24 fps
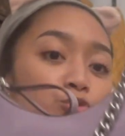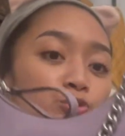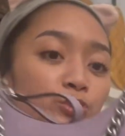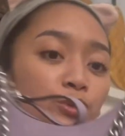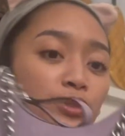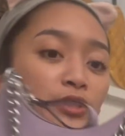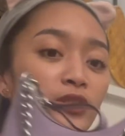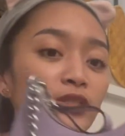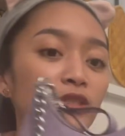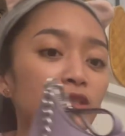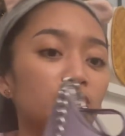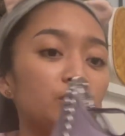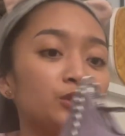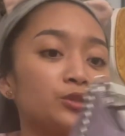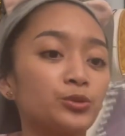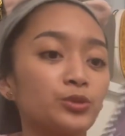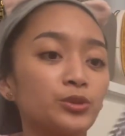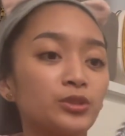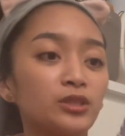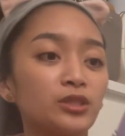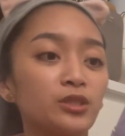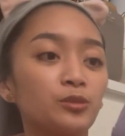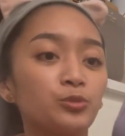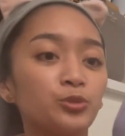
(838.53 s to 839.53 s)
really
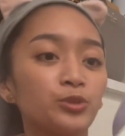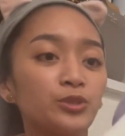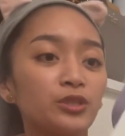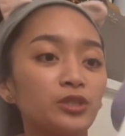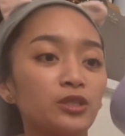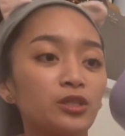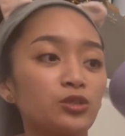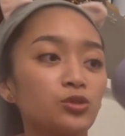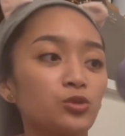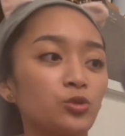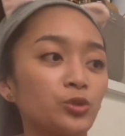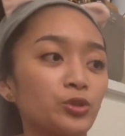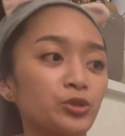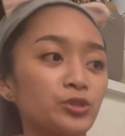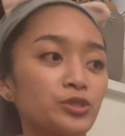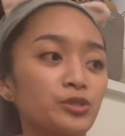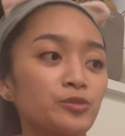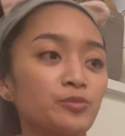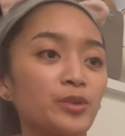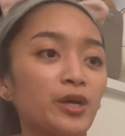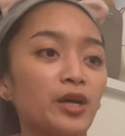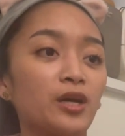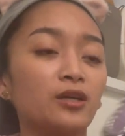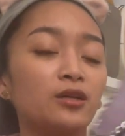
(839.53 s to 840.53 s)
really pretty and gorgeous
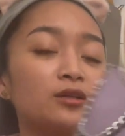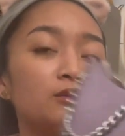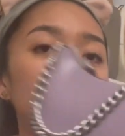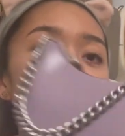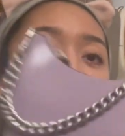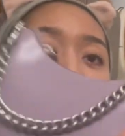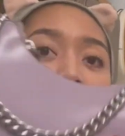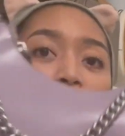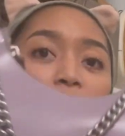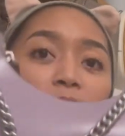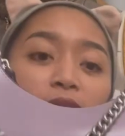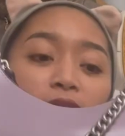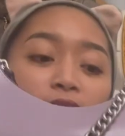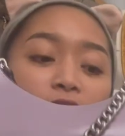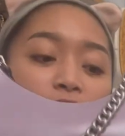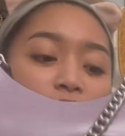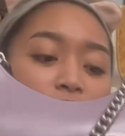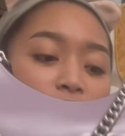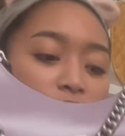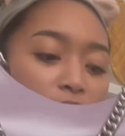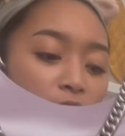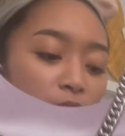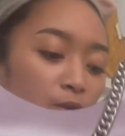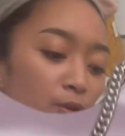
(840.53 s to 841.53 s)
bag
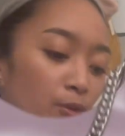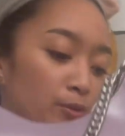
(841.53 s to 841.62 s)
so